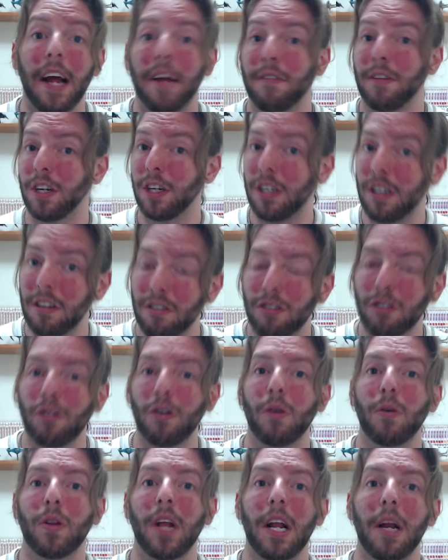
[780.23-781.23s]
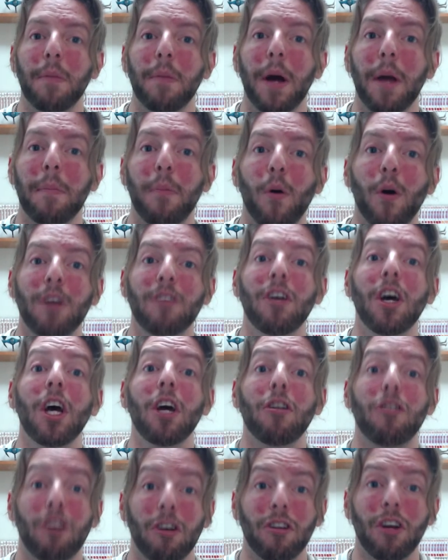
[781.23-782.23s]
If you disagree with any of my points,
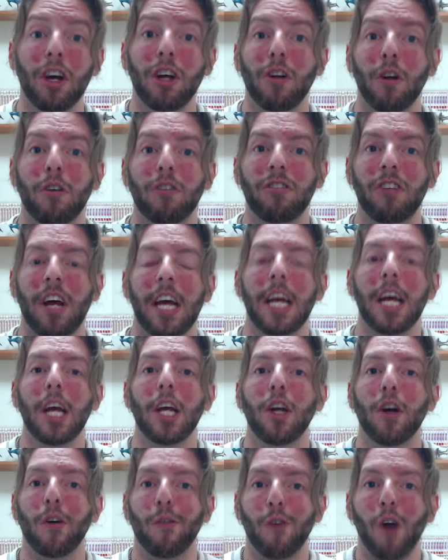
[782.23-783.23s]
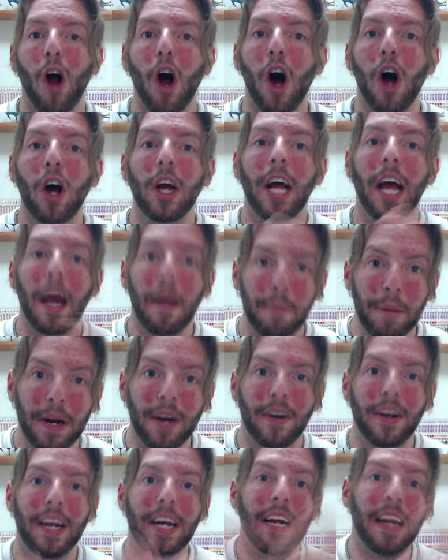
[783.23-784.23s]
just don't say you're wrong,
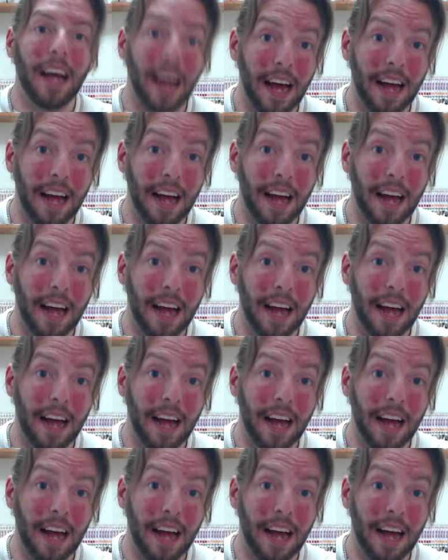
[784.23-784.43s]
period.